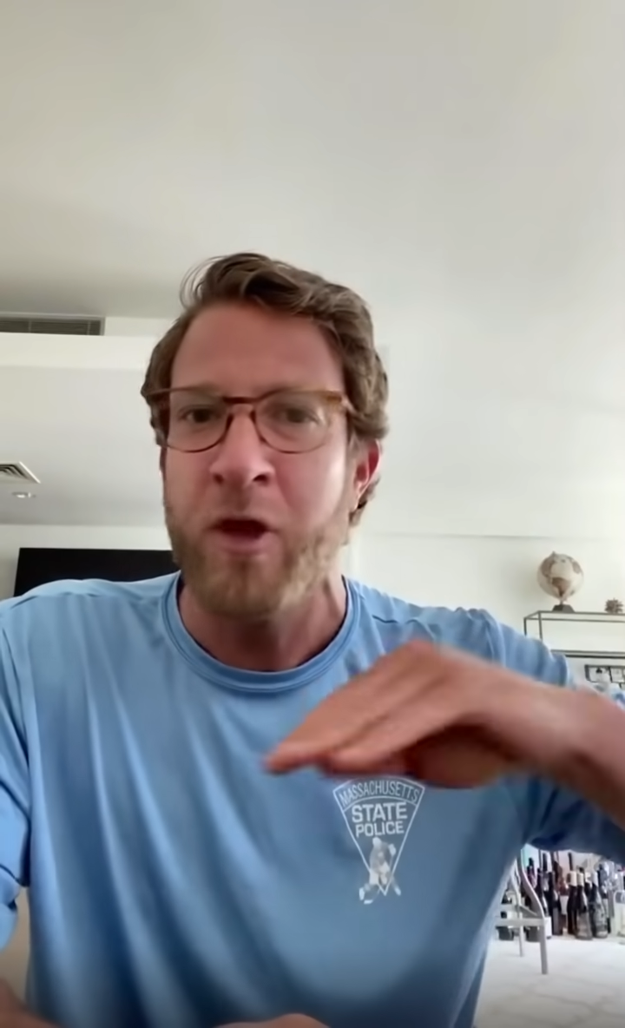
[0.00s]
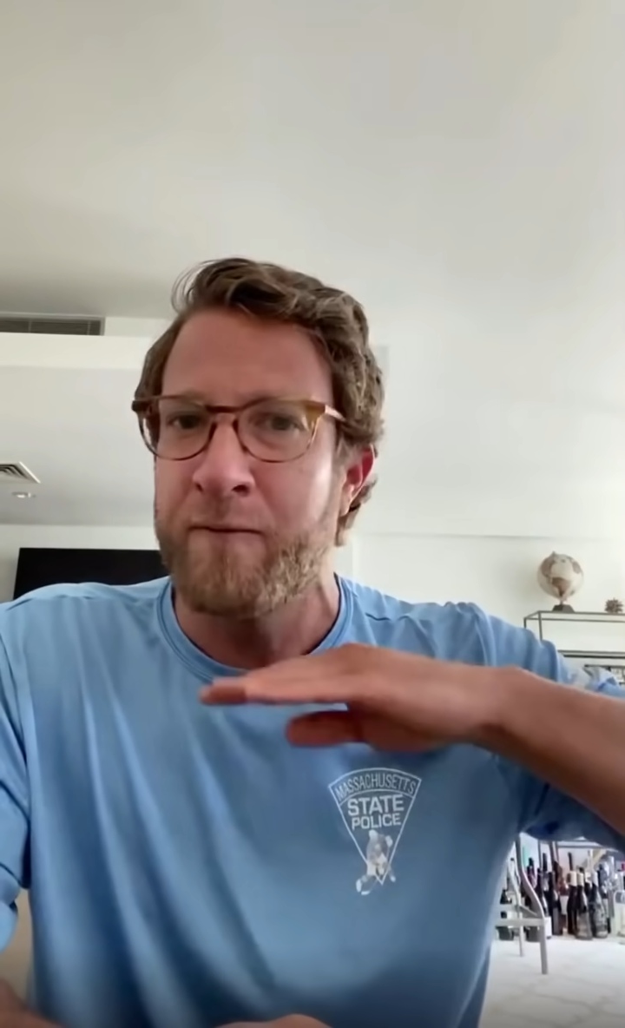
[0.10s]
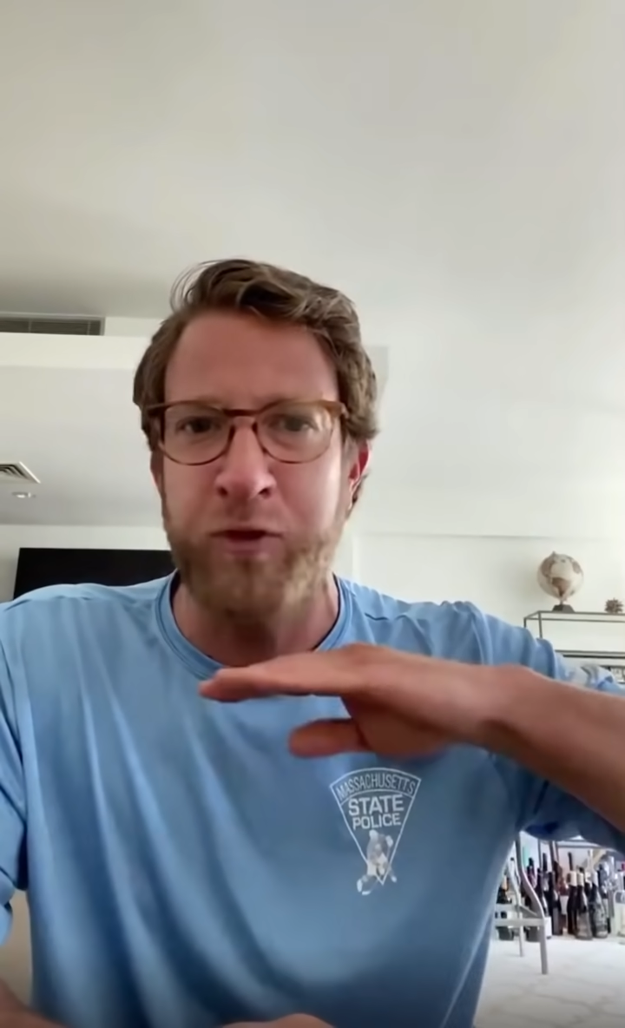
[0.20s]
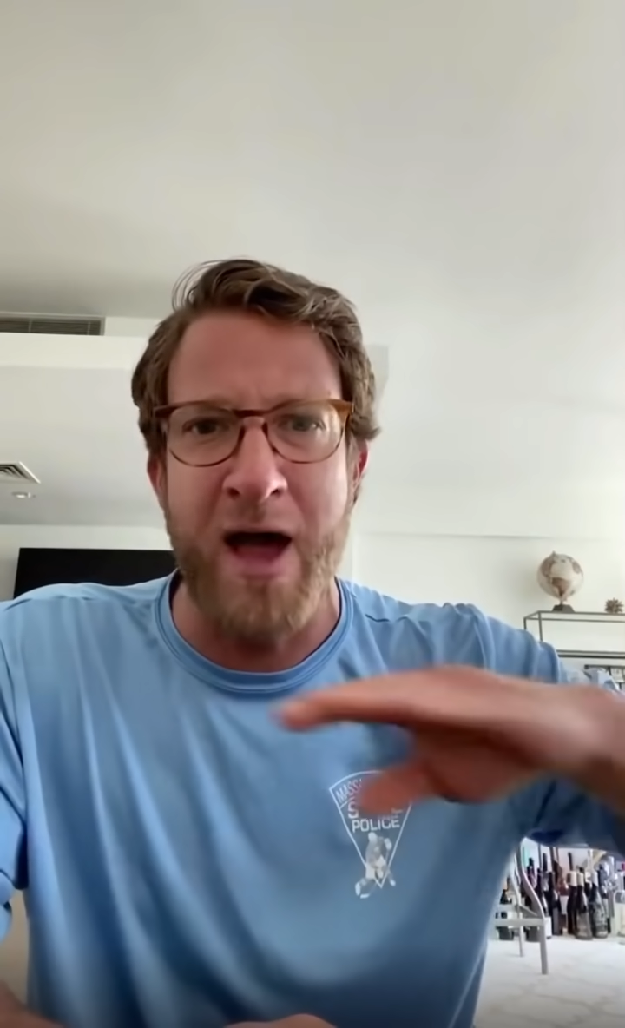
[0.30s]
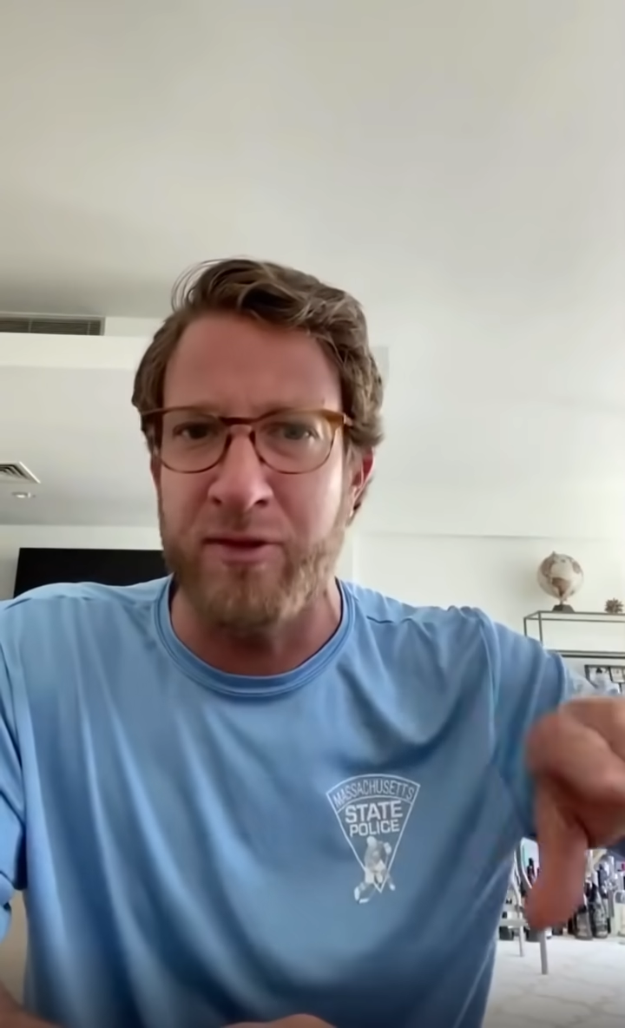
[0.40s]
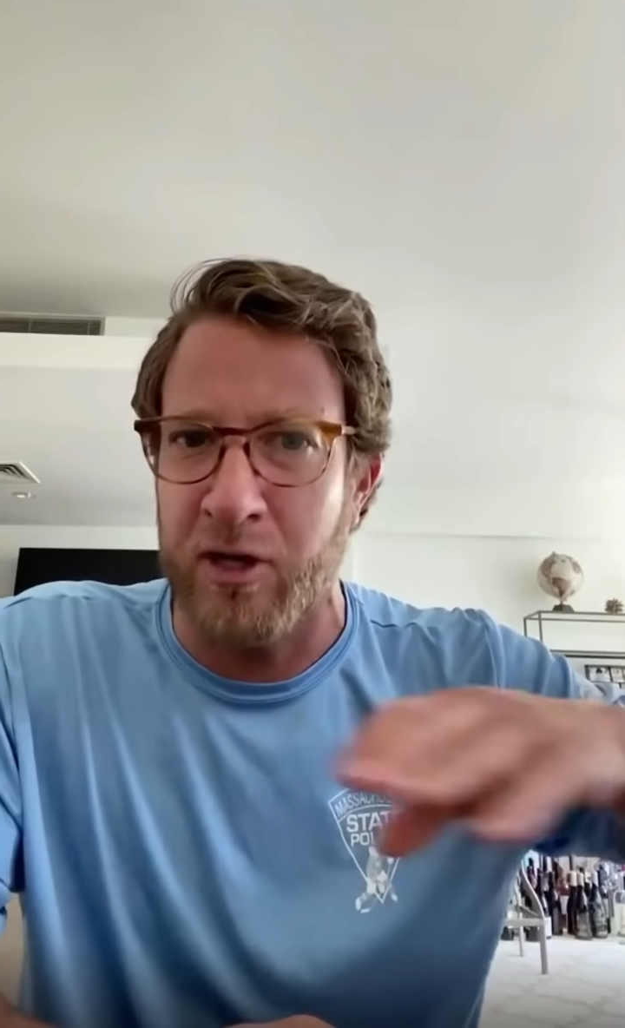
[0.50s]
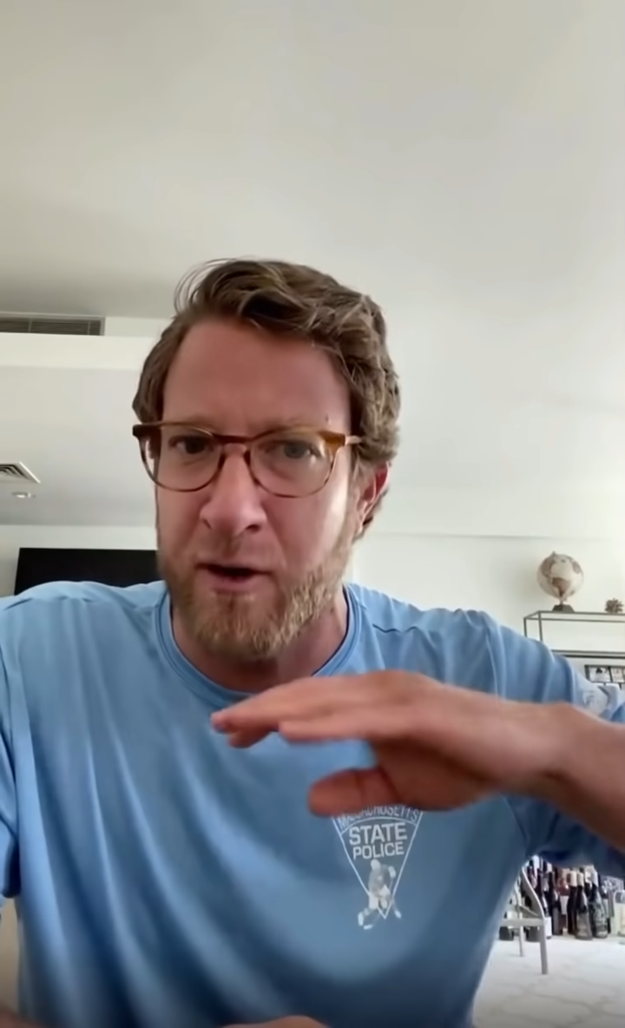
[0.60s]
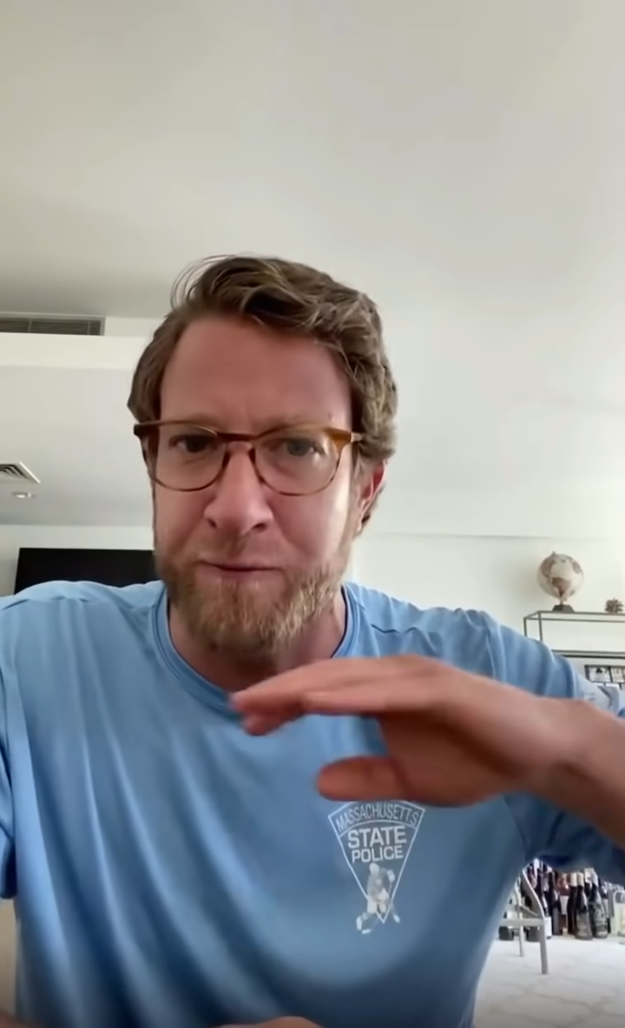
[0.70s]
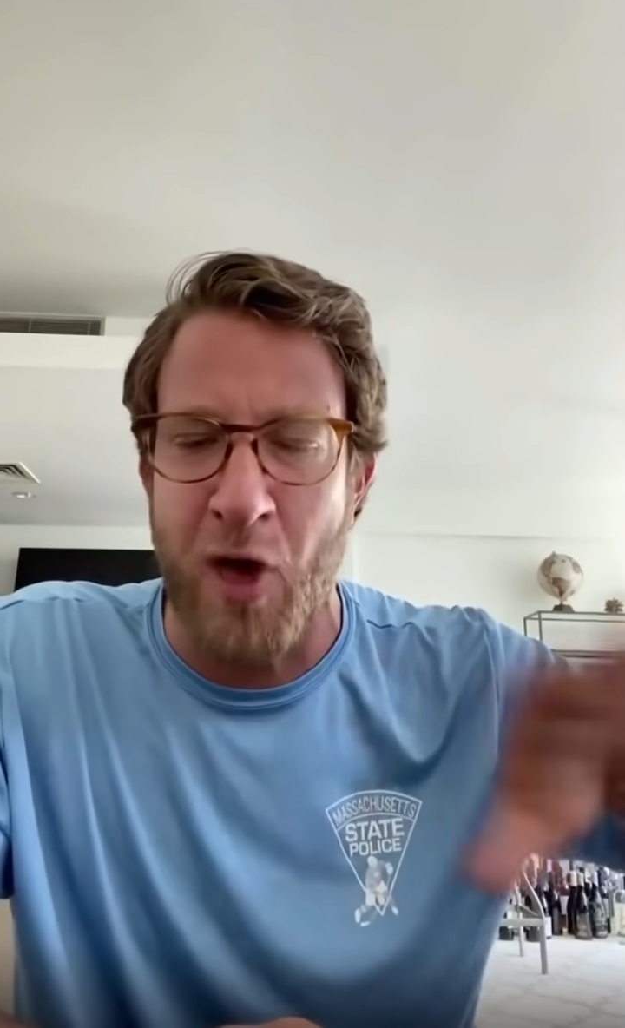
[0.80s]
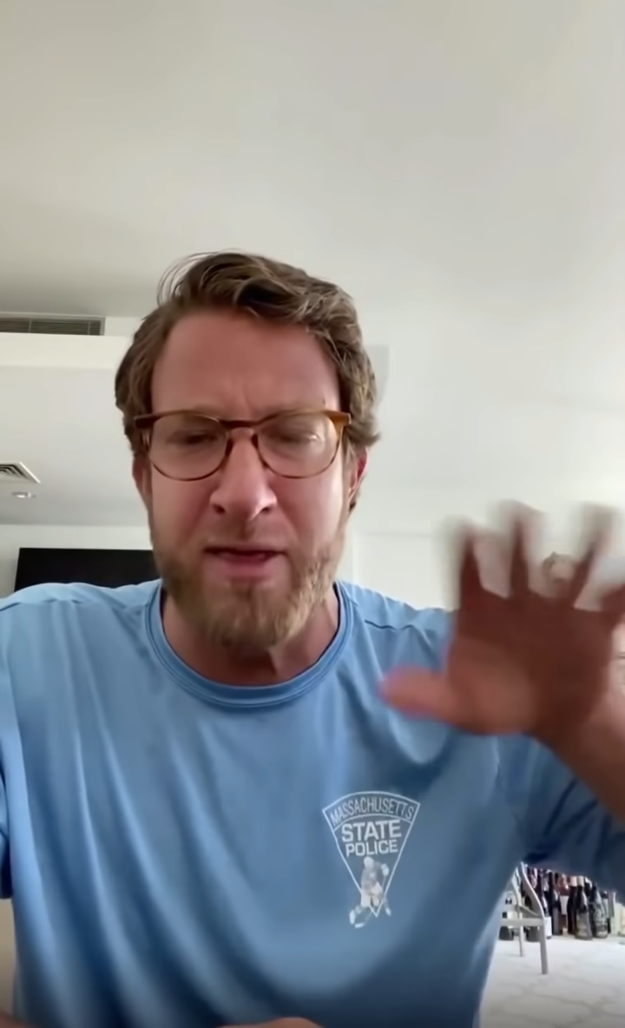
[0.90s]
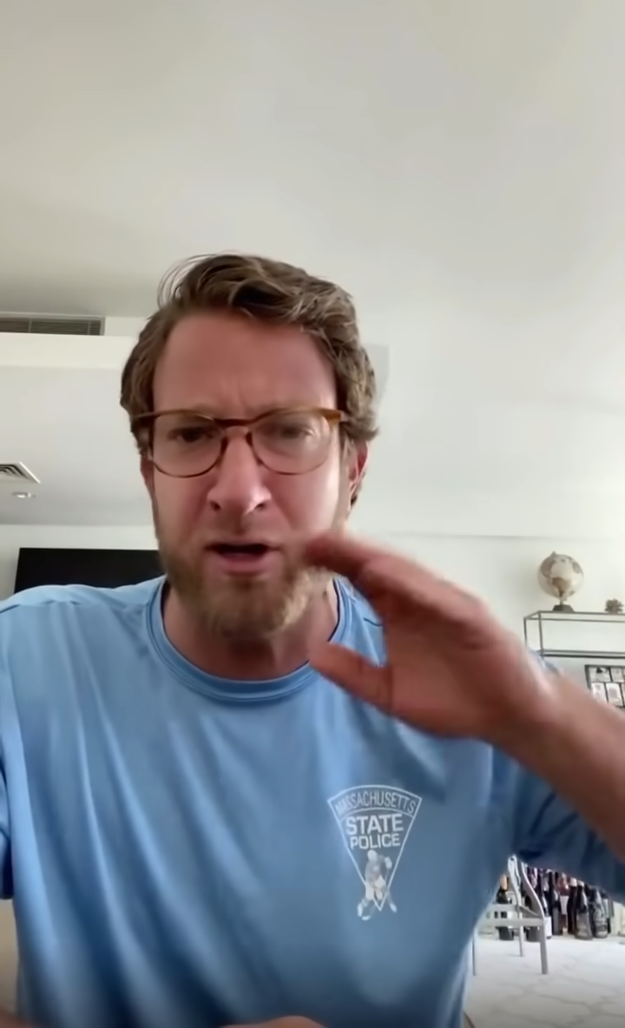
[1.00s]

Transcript: Flatten the curve, flatten